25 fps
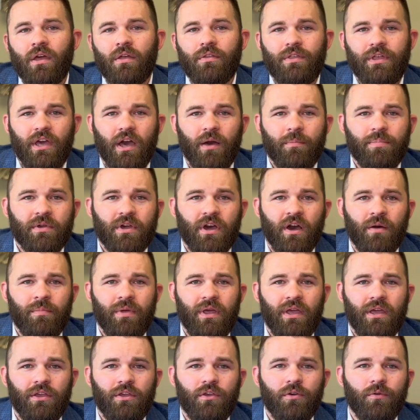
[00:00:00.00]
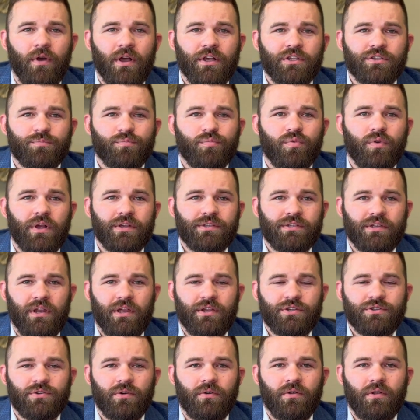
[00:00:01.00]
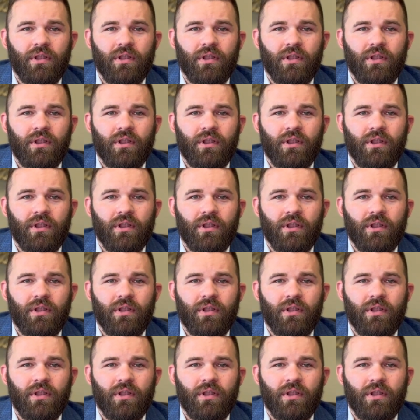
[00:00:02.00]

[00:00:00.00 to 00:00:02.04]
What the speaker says: The upcoming U.S. presidential